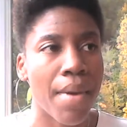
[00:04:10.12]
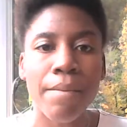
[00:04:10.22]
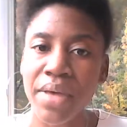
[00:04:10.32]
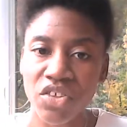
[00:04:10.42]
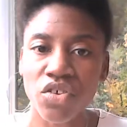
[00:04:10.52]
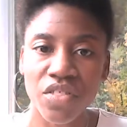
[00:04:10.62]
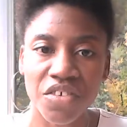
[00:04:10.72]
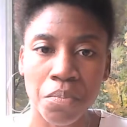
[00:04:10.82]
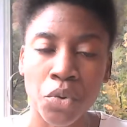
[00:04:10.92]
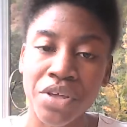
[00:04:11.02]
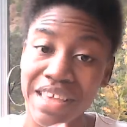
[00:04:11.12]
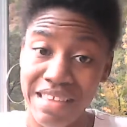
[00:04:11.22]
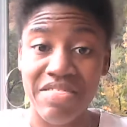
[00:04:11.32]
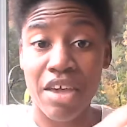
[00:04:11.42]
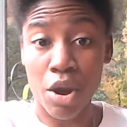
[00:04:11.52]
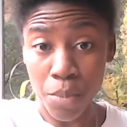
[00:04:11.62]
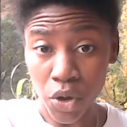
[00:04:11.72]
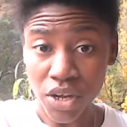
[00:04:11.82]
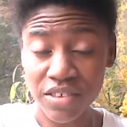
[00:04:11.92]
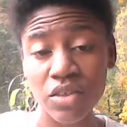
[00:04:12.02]
mention this book in their
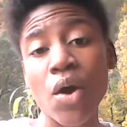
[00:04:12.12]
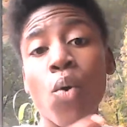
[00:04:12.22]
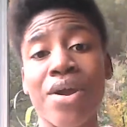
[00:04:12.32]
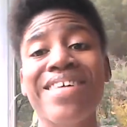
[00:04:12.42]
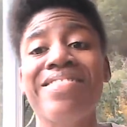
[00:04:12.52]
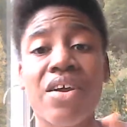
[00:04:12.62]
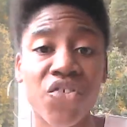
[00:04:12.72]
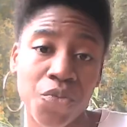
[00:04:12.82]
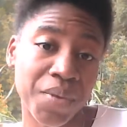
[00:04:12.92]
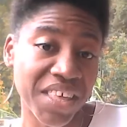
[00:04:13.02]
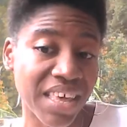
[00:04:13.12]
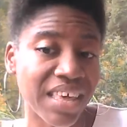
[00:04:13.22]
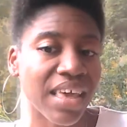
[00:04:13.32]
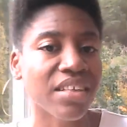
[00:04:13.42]
books or in their speaking.